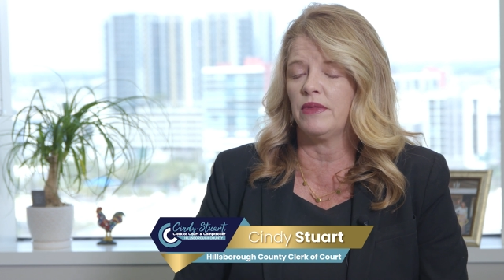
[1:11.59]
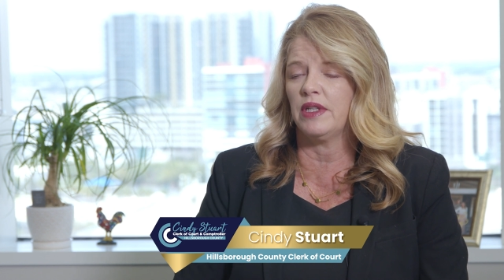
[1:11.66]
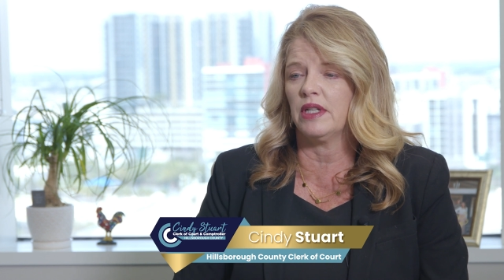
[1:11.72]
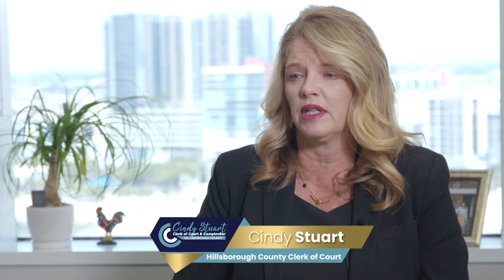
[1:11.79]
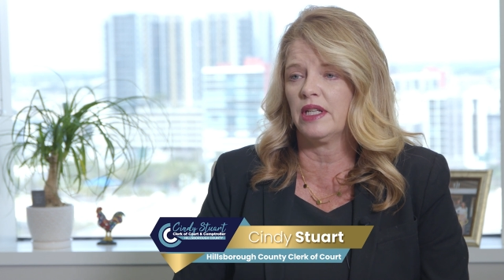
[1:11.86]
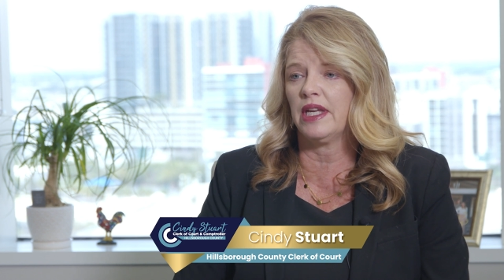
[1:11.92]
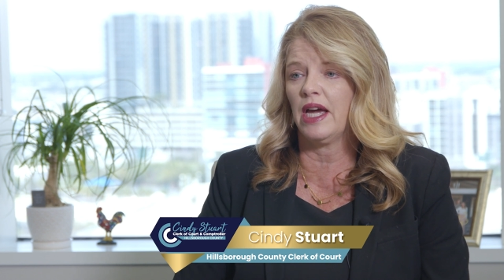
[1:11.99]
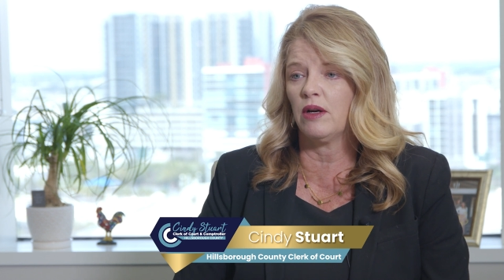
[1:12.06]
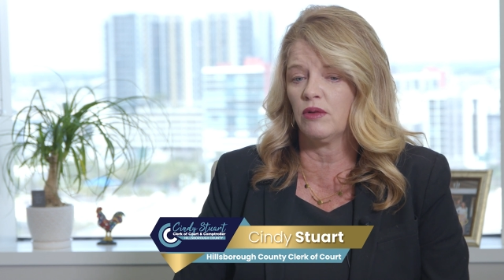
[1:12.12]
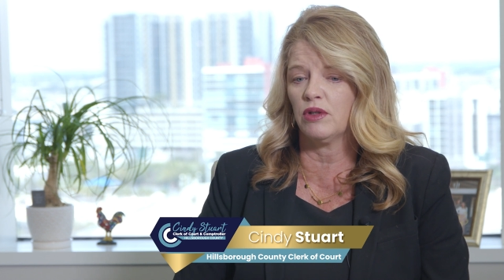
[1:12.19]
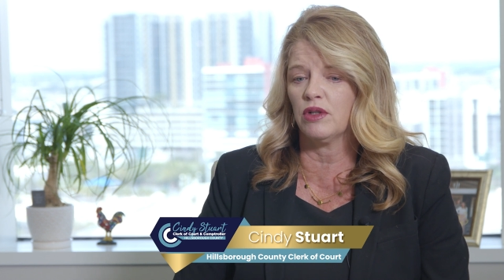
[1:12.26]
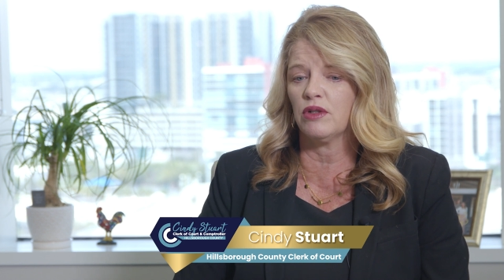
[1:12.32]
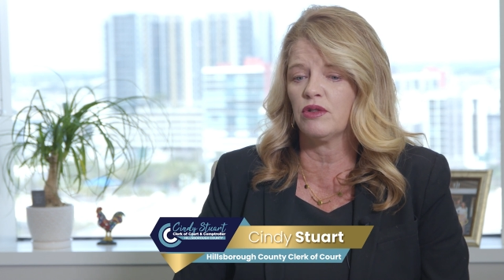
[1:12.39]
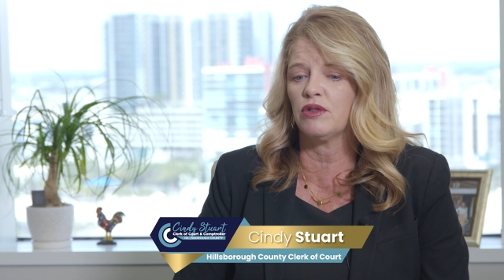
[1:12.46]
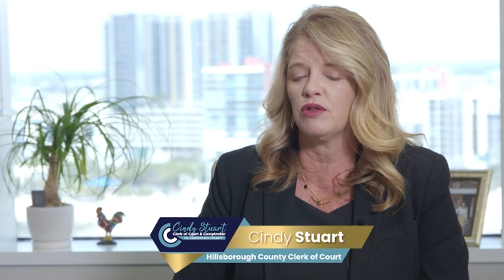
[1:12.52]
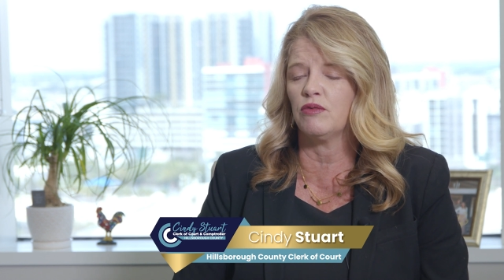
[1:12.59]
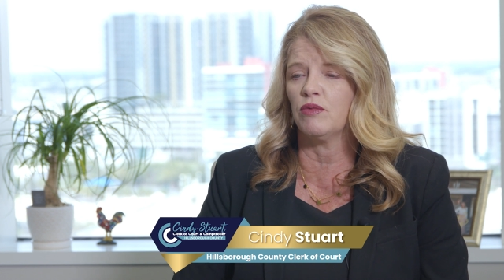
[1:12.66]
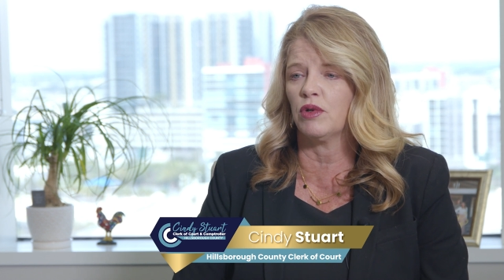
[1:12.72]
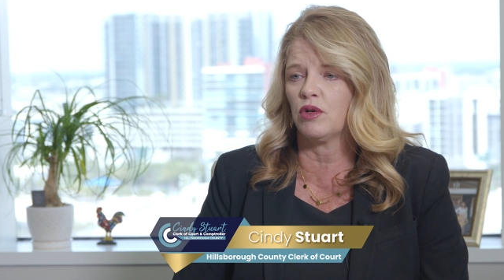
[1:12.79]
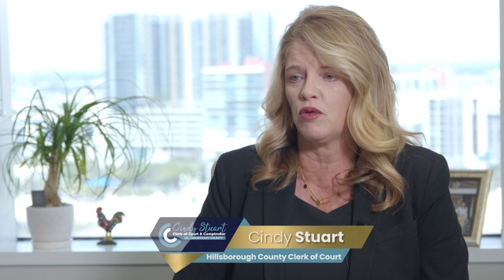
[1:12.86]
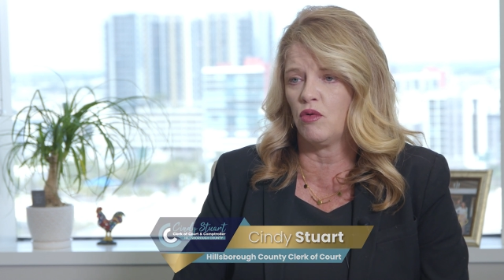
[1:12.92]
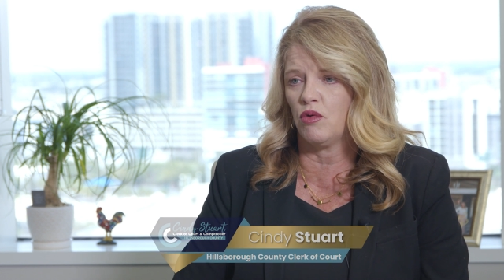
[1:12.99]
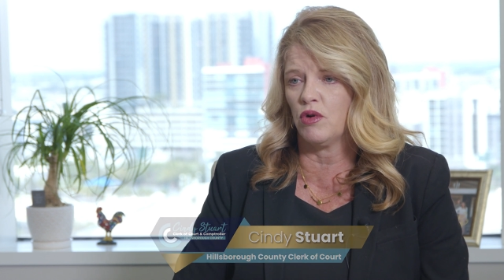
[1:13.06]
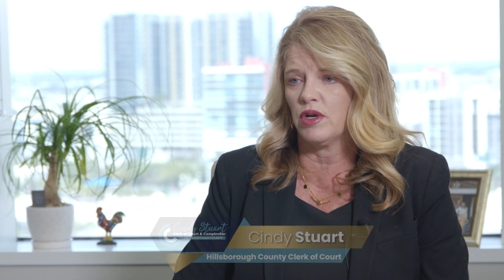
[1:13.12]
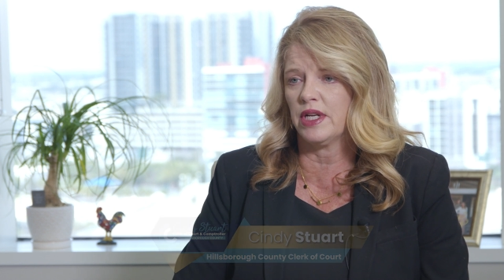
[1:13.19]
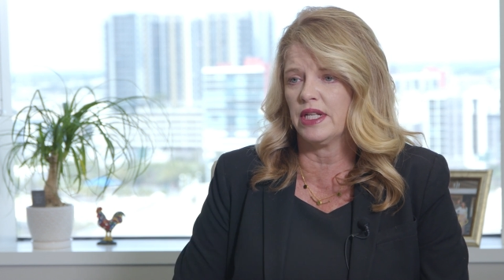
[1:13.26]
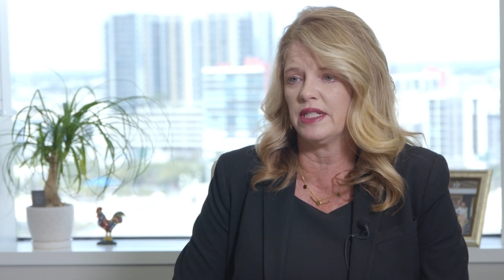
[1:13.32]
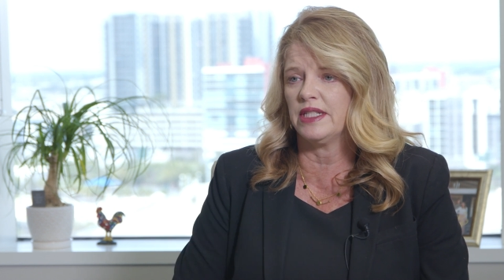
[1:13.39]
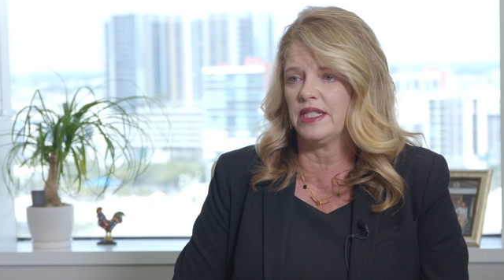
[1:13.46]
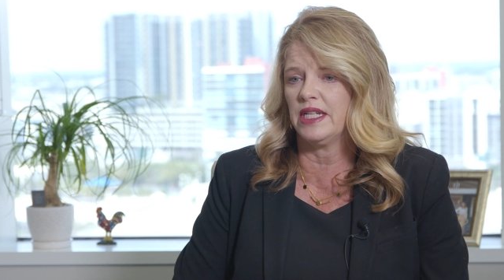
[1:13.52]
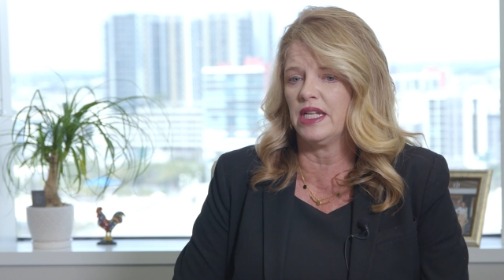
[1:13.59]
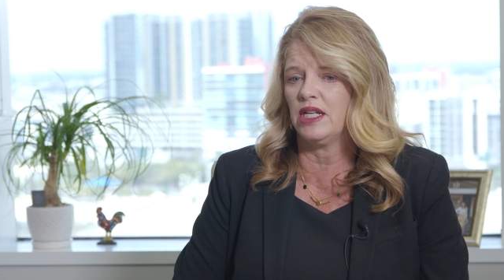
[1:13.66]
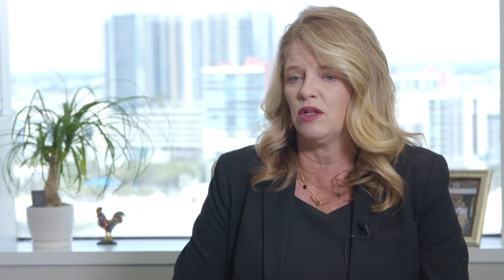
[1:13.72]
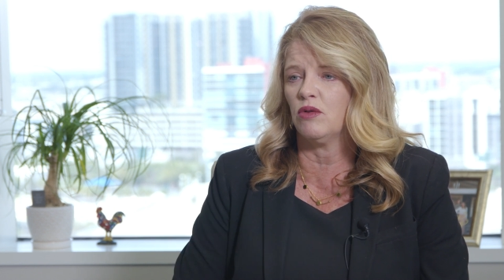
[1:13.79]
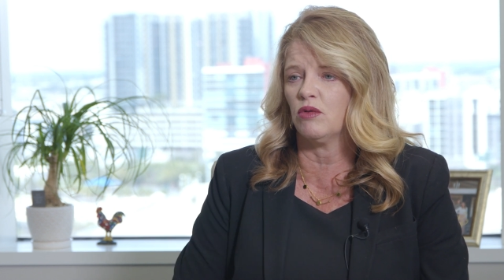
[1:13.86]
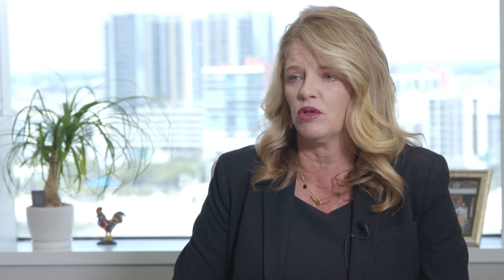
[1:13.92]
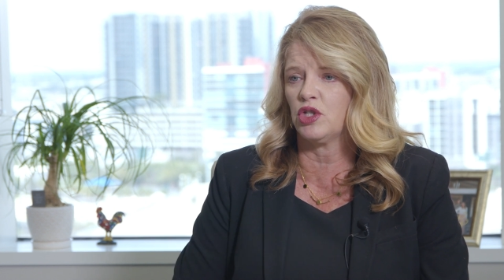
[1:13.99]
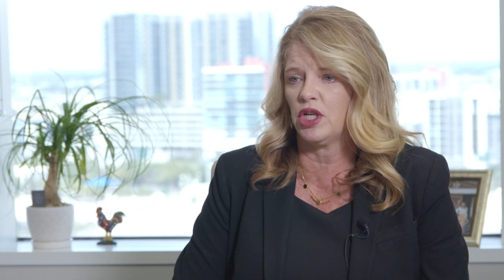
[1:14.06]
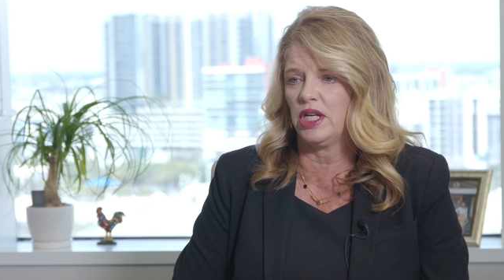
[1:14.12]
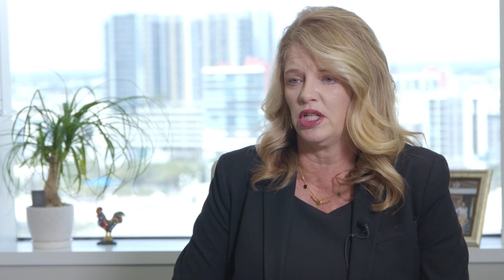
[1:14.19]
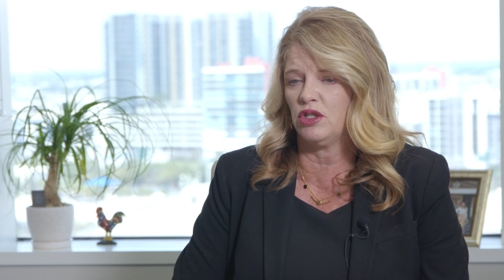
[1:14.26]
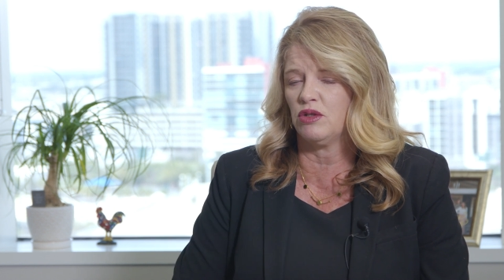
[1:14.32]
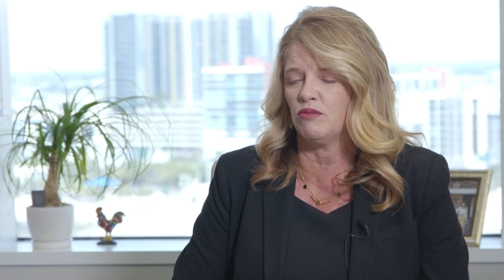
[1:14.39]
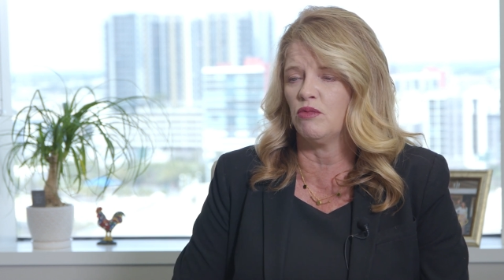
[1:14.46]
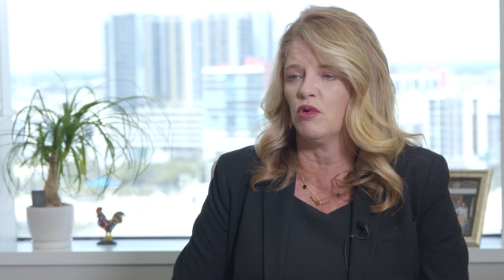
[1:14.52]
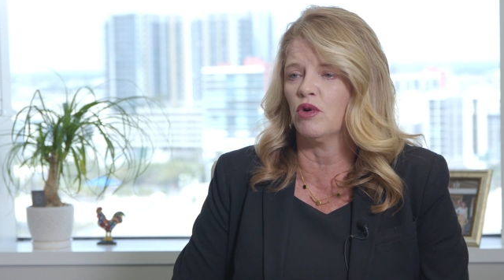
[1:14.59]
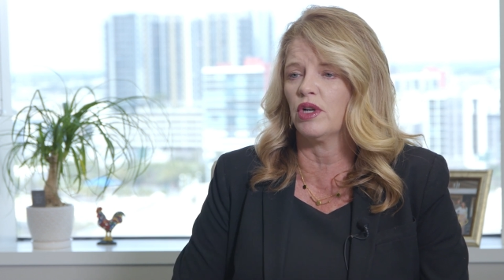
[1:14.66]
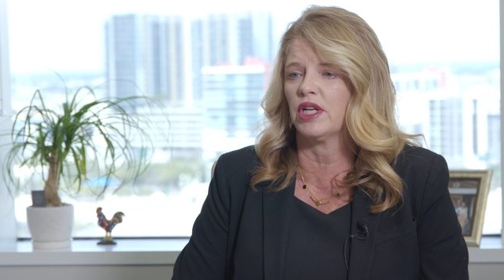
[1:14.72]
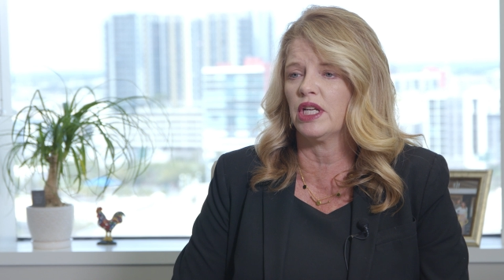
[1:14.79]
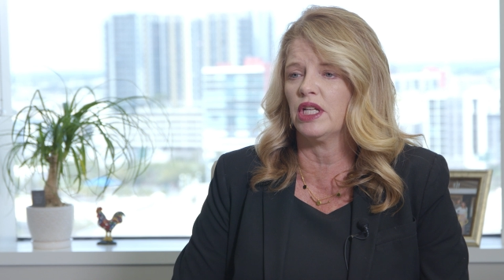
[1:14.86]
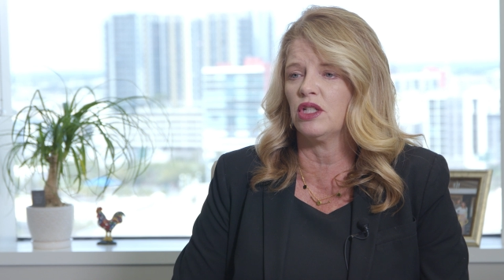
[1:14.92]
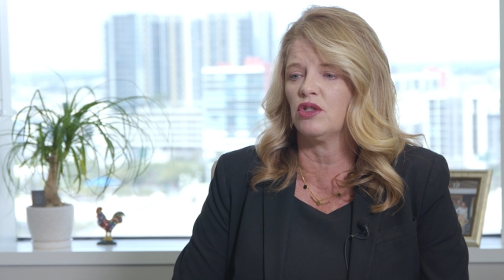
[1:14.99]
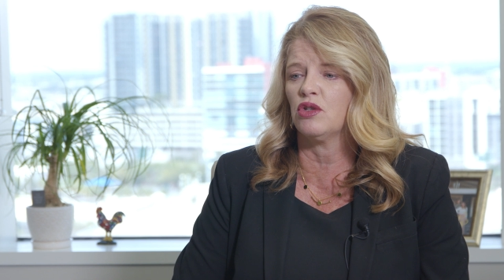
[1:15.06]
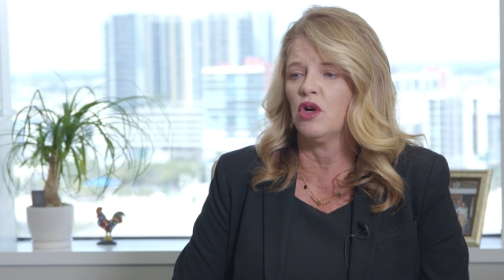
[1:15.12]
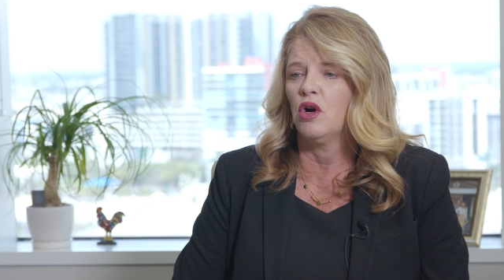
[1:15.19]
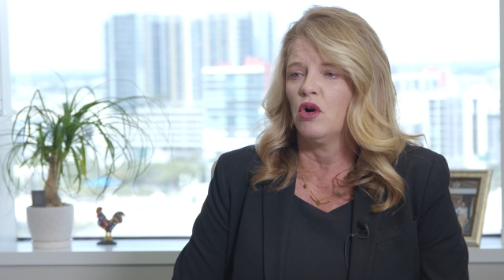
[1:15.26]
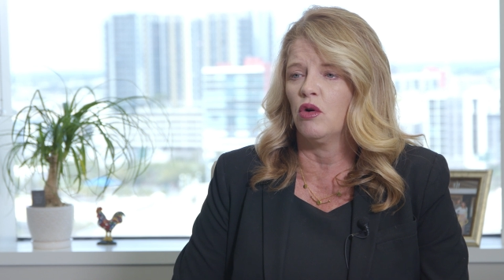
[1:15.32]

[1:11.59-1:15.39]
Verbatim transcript: the counter to record a deed or change a mortgage